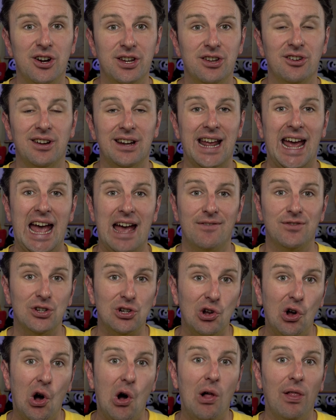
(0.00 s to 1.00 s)
you're going to have to
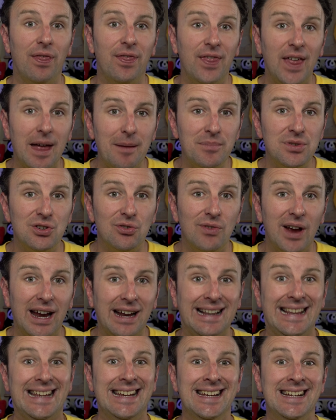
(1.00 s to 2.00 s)
call them
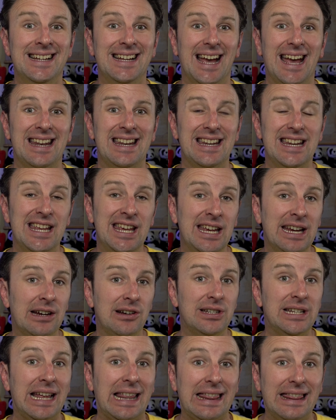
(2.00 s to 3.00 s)
directly and adhere
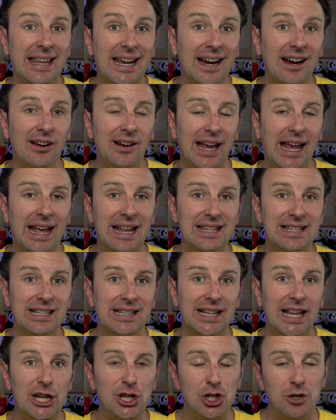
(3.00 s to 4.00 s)
to their
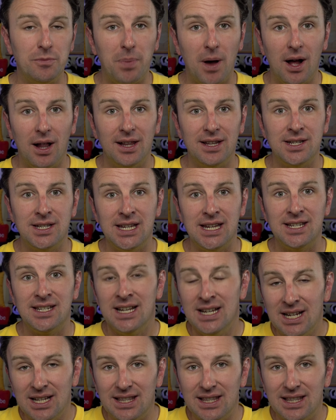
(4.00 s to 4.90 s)
cancellation policies.